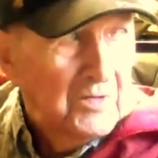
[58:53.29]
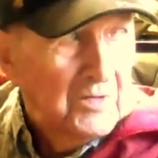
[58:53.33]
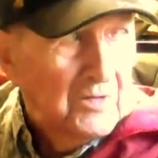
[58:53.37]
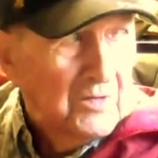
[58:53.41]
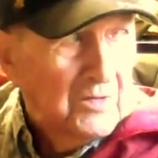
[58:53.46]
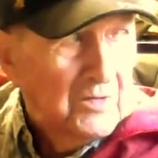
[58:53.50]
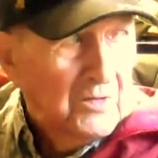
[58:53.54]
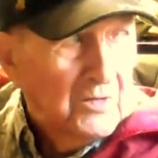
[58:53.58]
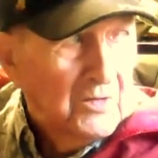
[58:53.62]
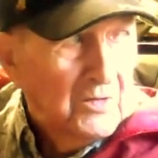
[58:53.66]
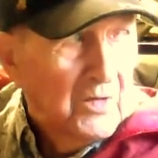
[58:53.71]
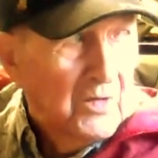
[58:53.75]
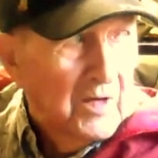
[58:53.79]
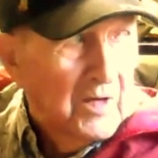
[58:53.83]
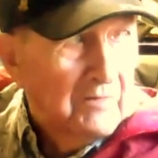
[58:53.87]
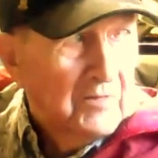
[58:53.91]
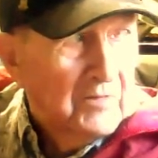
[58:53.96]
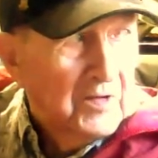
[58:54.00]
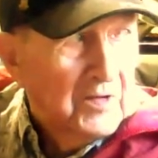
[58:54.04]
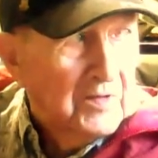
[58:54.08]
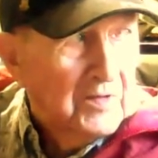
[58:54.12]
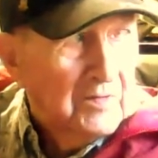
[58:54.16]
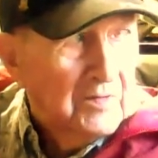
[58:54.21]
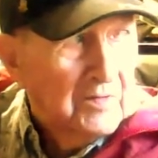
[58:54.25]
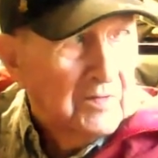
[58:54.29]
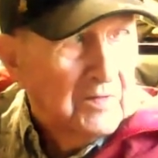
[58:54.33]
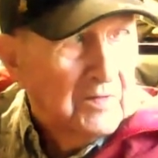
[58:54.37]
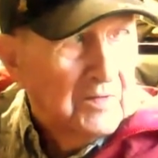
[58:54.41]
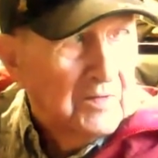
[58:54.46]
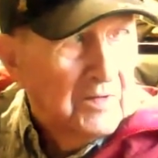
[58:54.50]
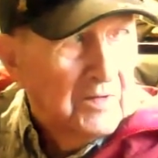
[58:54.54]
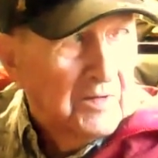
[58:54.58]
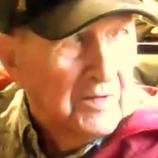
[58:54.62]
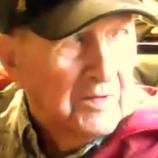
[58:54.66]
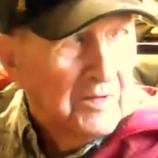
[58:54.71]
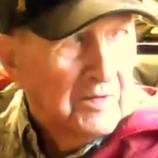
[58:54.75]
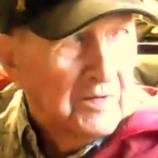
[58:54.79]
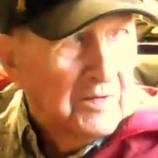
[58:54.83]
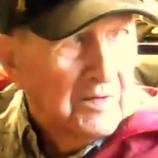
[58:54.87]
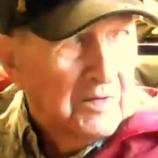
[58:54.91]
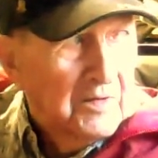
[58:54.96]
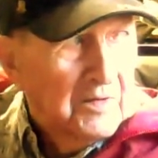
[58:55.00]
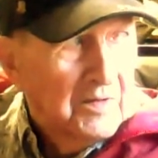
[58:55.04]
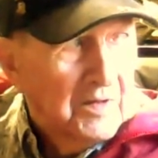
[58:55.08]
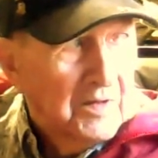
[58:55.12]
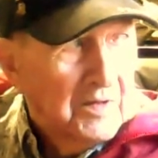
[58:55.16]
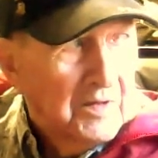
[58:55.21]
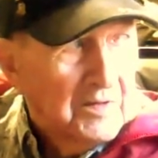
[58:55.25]
whoever
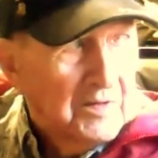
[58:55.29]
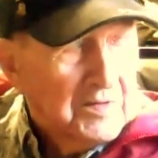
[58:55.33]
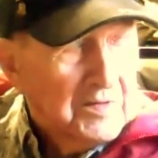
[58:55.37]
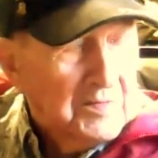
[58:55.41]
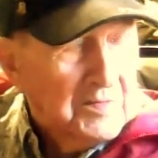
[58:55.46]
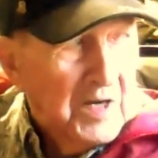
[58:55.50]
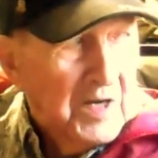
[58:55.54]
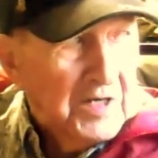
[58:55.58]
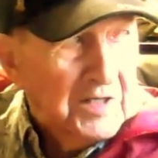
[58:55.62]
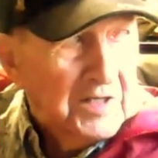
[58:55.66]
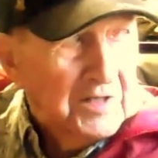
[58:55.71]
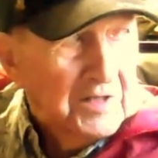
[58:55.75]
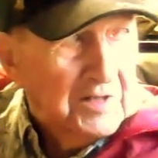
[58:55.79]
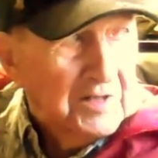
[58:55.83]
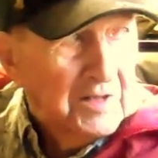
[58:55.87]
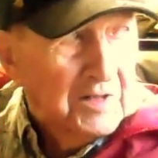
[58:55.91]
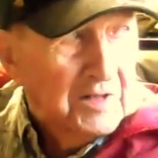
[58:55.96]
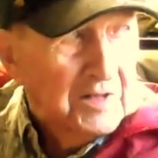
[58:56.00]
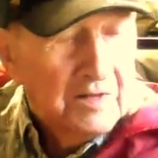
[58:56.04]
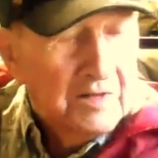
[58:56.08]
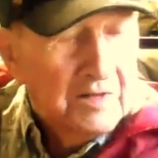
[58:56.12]
He's making it.